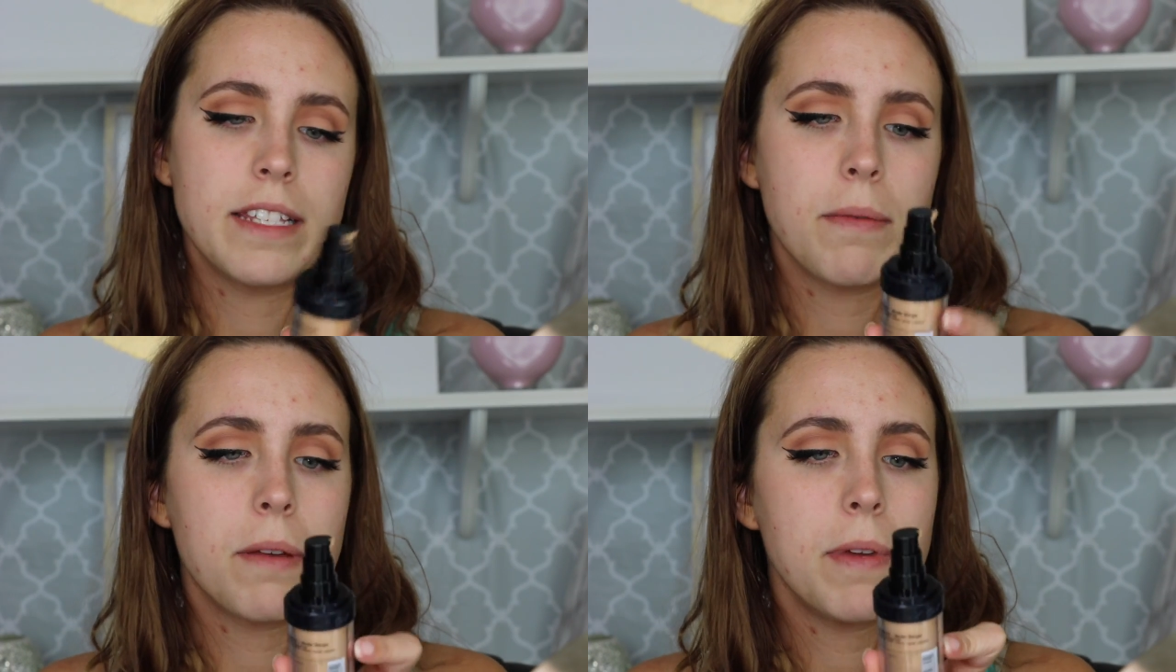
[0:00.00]

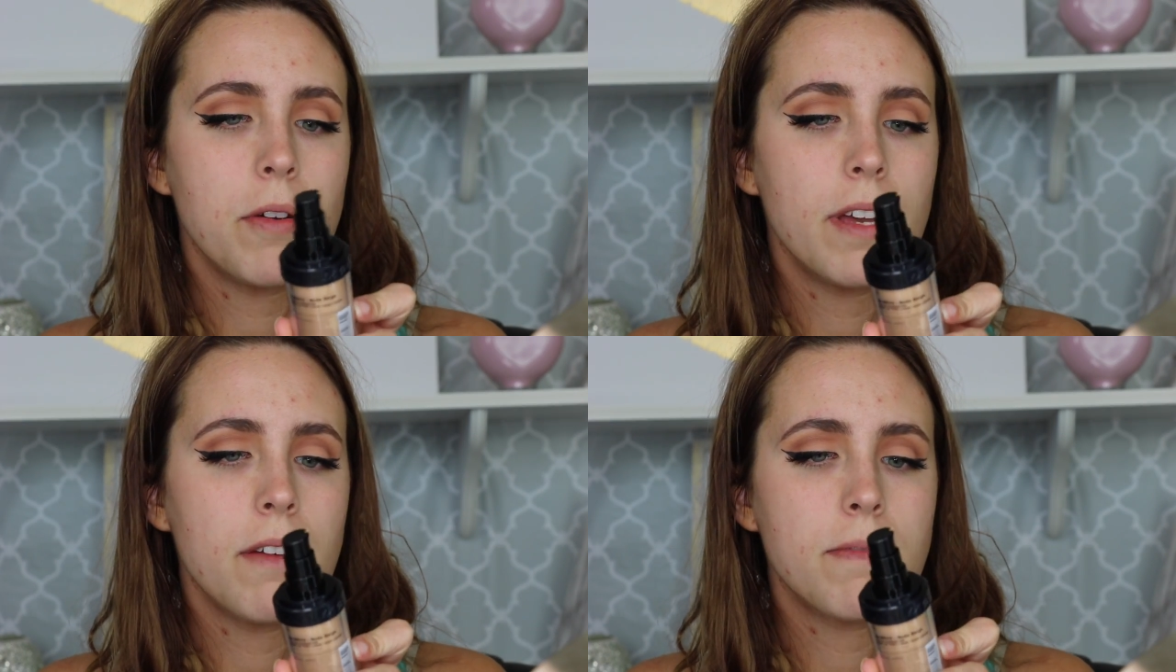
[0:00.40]
so I'm going to be
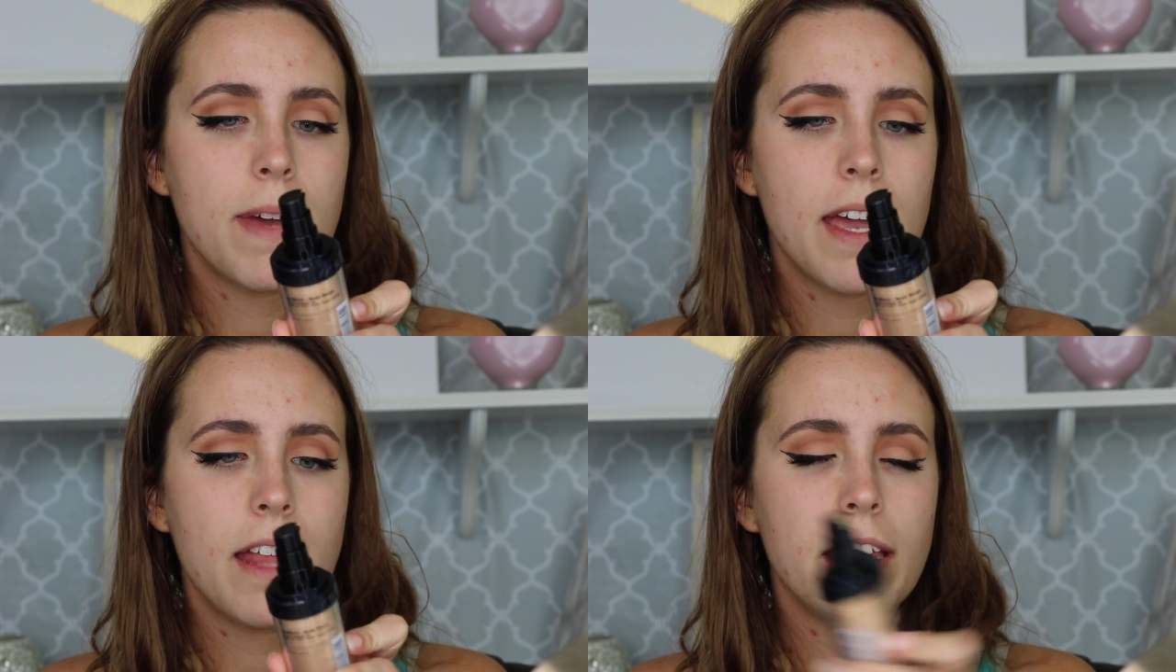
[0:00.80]
going in with
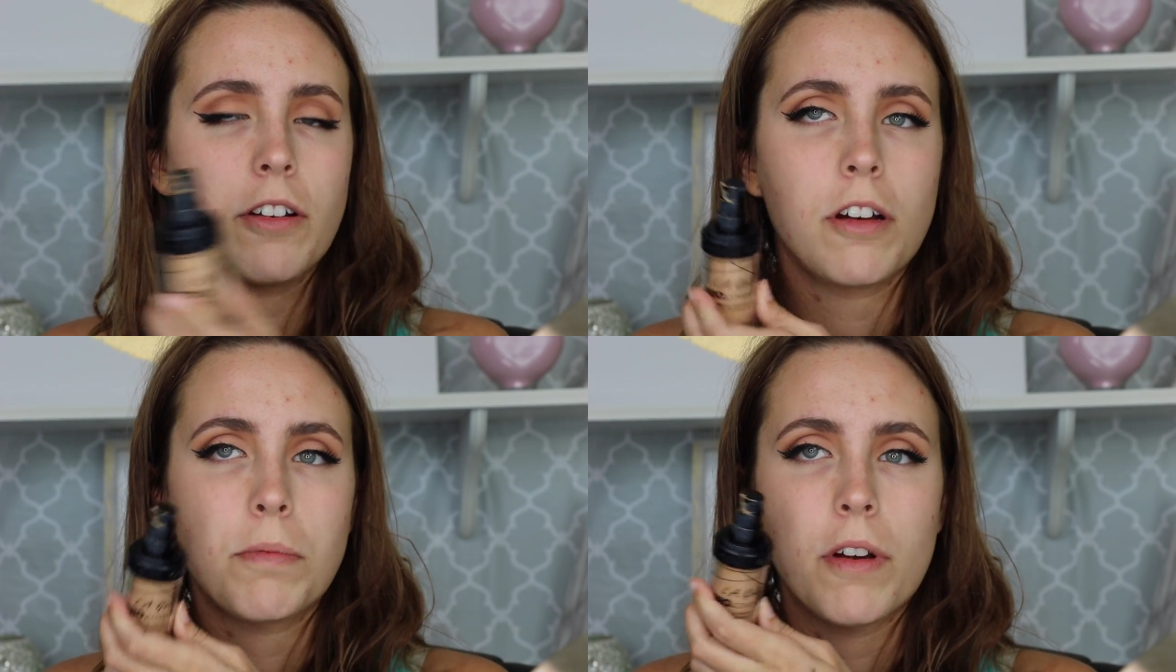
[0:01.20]
my LA
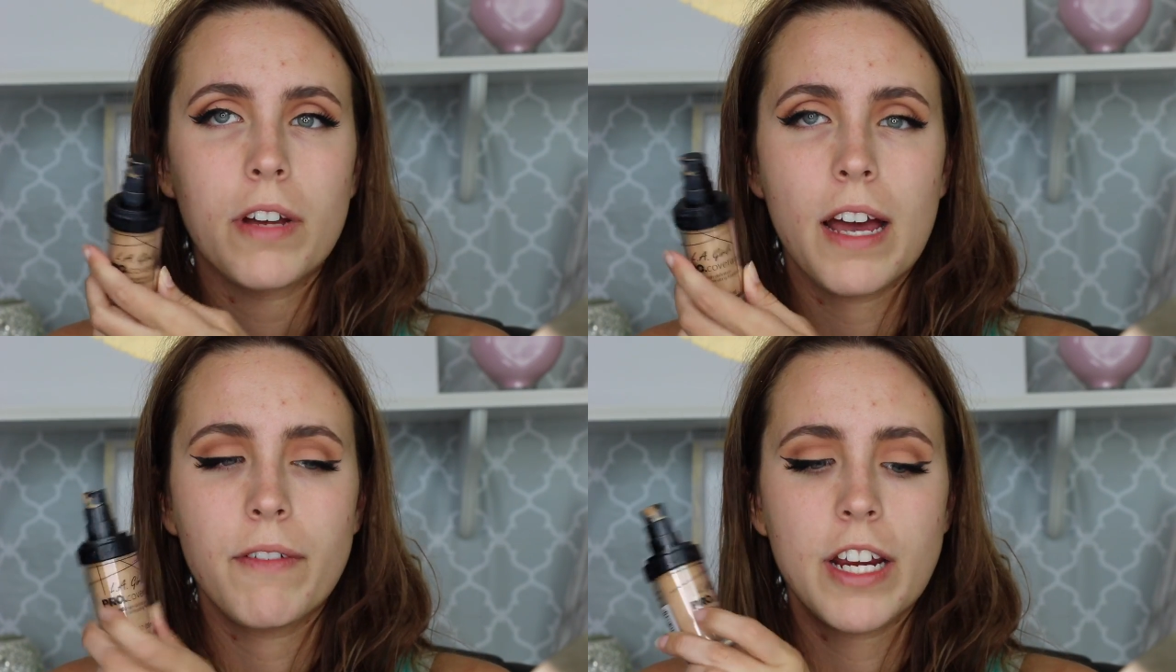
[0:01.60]
Girl Pro
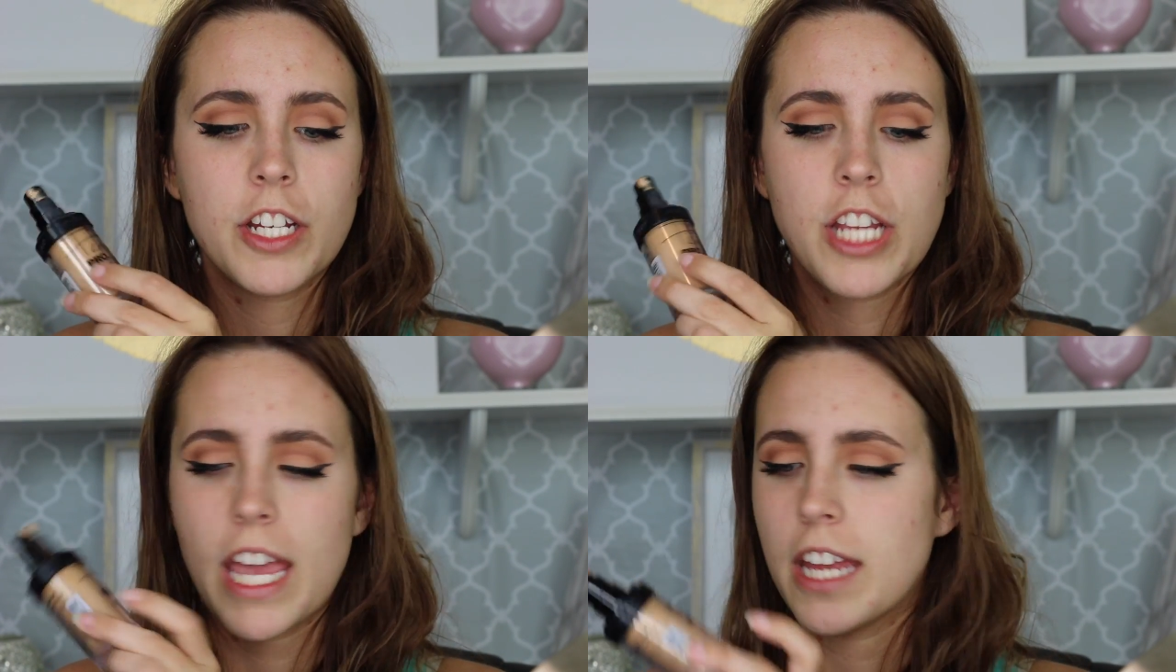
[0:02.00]

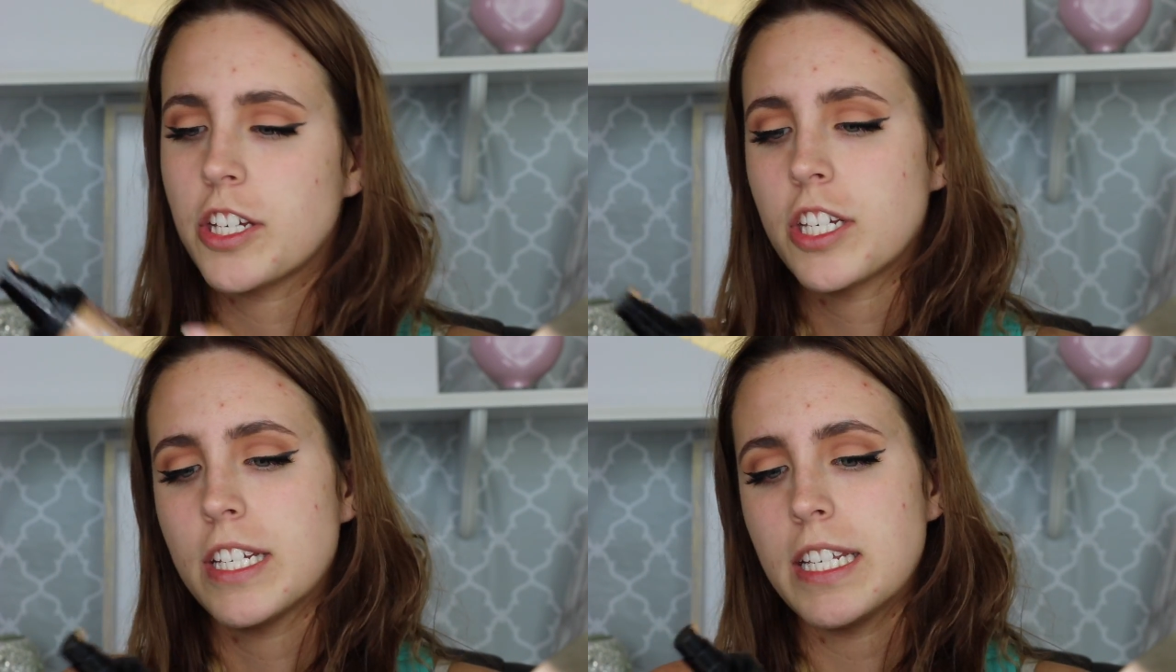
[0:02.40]
Coverage
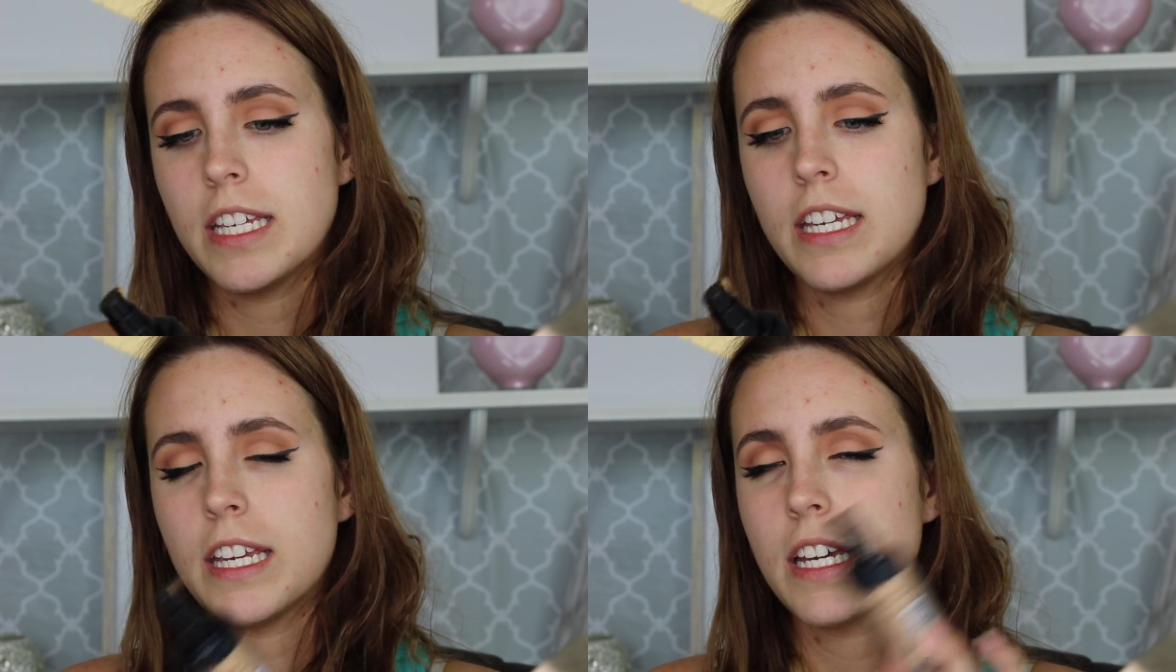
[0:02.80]

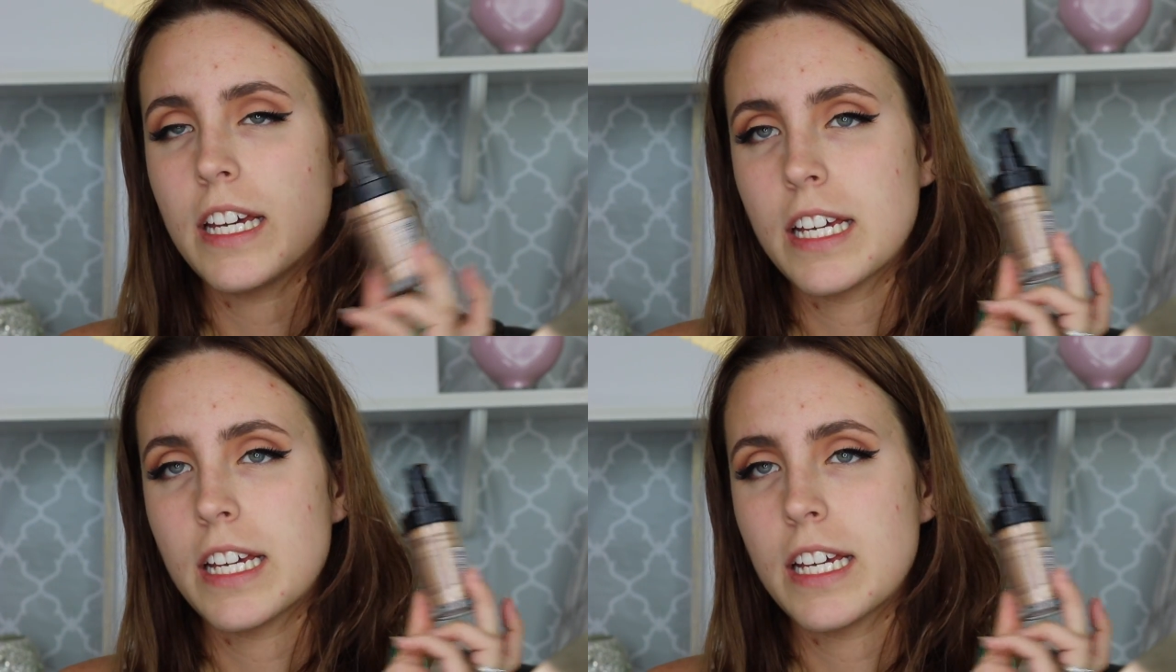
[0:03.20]
HD